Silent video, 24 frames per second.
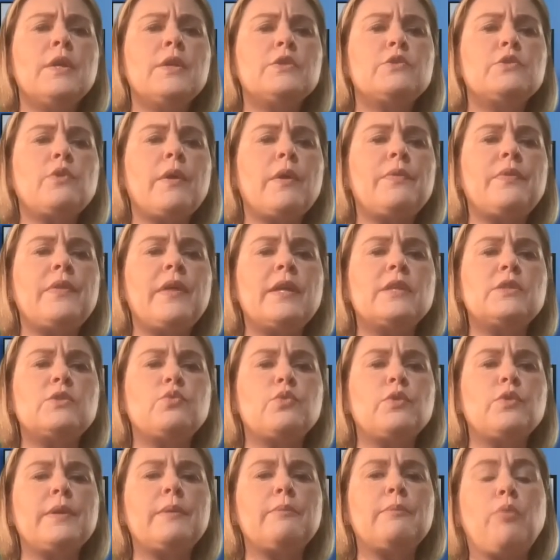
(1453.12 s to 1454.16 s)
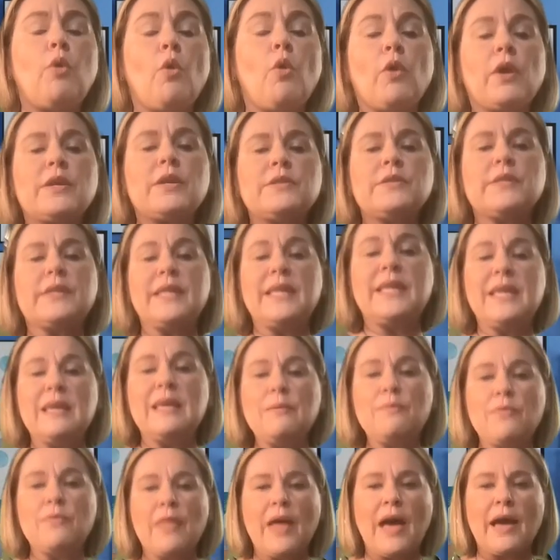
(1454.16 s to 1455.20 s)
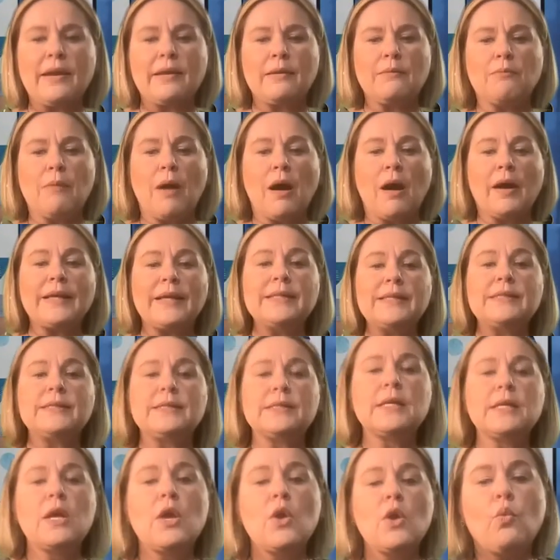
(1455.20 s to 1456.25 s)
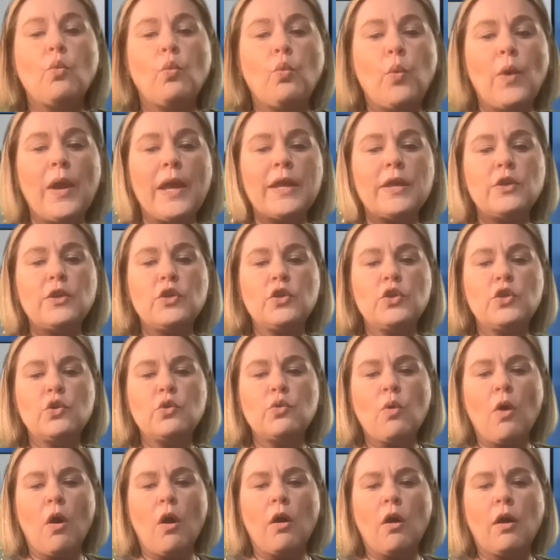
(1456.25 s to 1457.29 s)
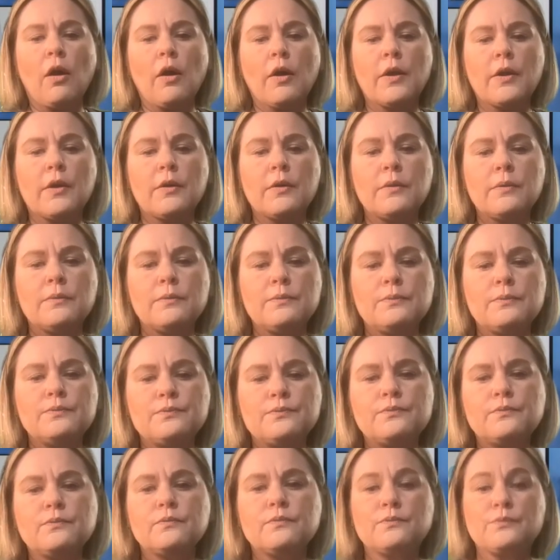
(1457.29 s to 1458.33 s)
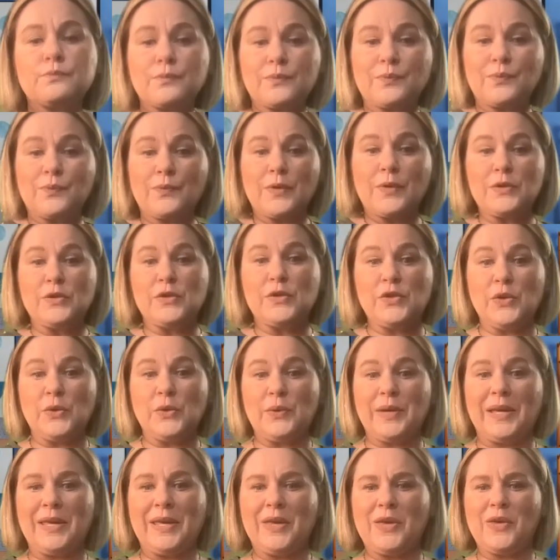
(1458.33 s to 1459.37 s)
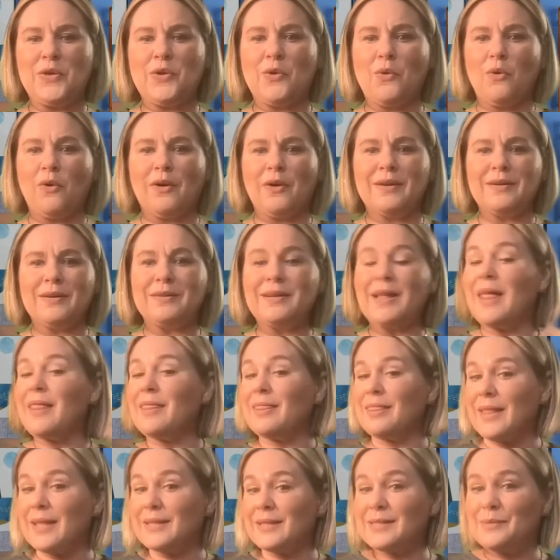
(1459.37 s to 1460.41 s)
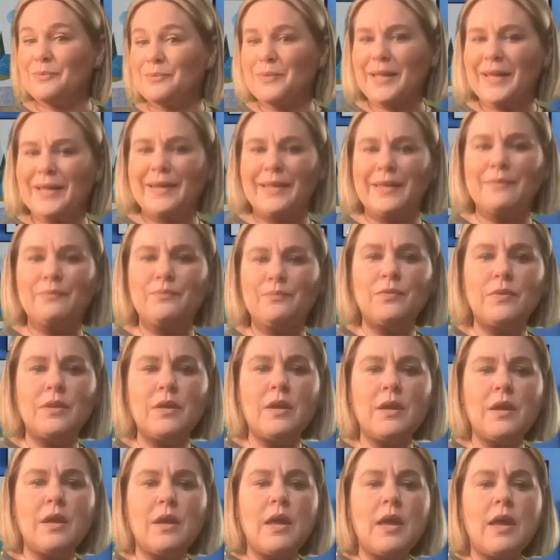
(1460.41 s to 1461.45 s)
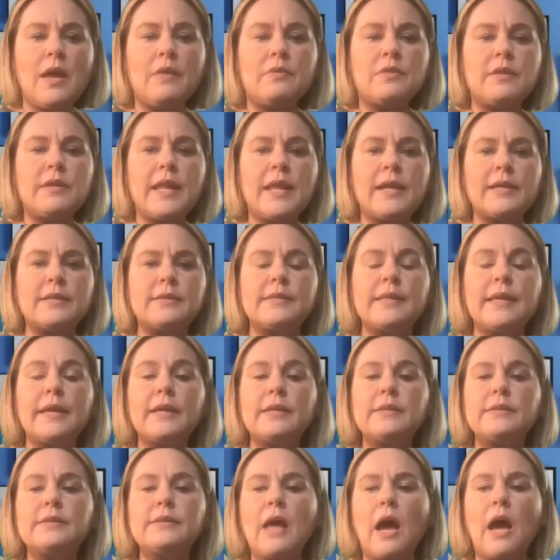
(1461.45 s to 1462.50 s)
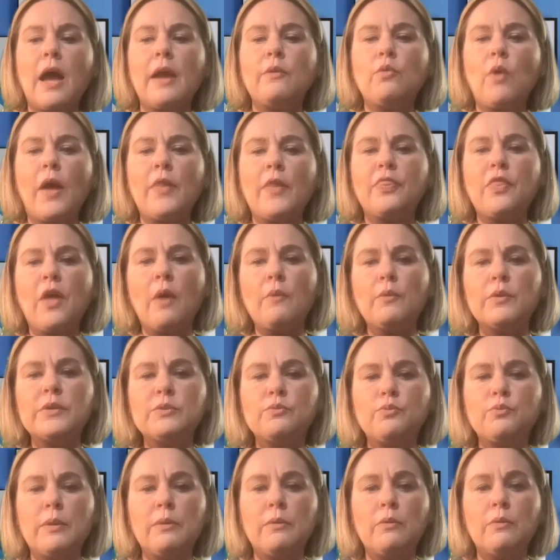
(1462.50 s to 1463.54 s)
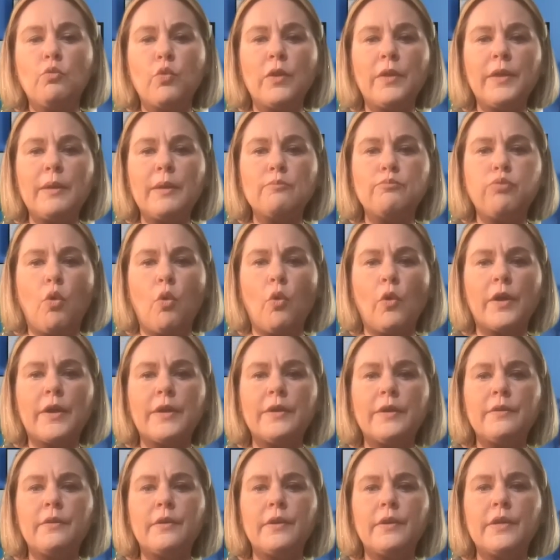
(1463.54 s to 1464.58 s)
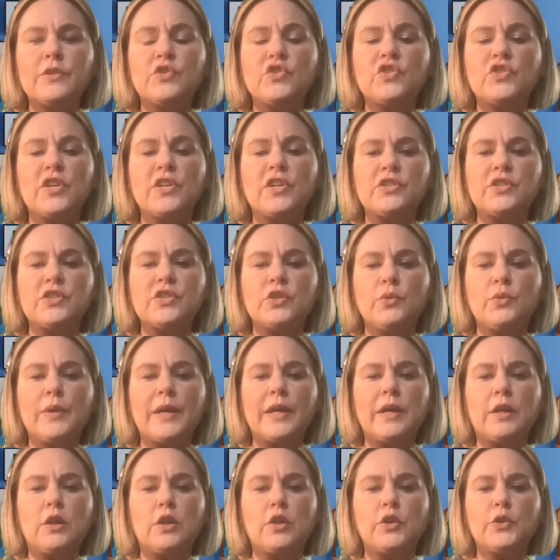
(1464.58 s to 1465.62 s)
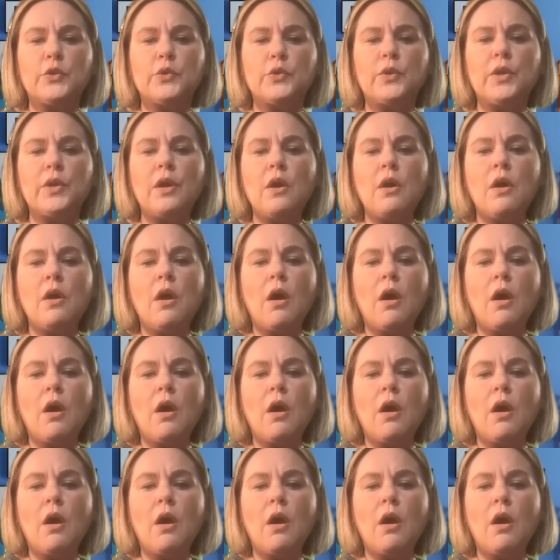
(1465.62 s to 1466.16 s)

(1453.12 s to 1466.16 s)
So I think it's really important to keep that in mind when you are doing your lesson planning. The next thing is I thought was really important is just to include